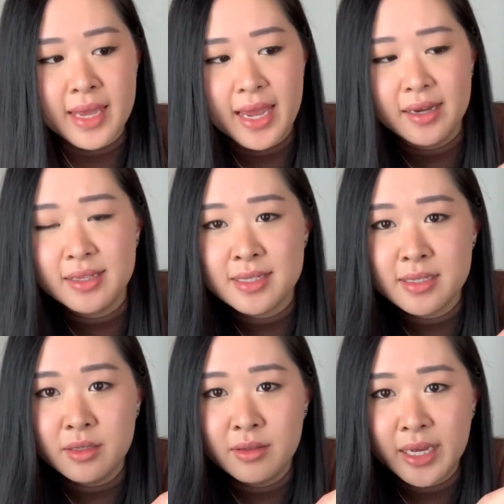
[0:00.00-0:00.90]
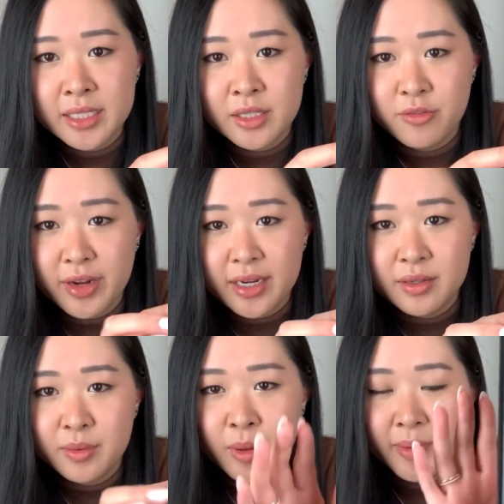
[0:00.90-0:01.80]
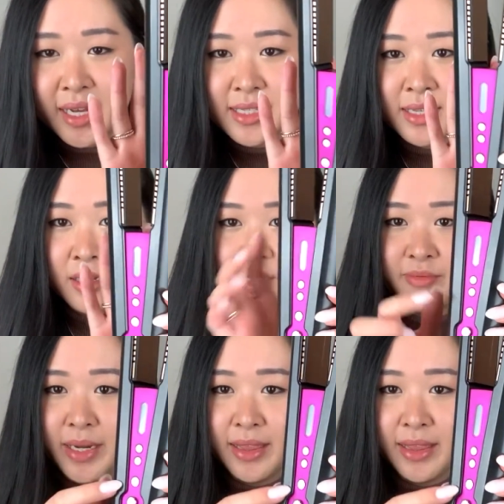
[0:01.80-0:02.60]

And it's still actually red. You probably can't see because of my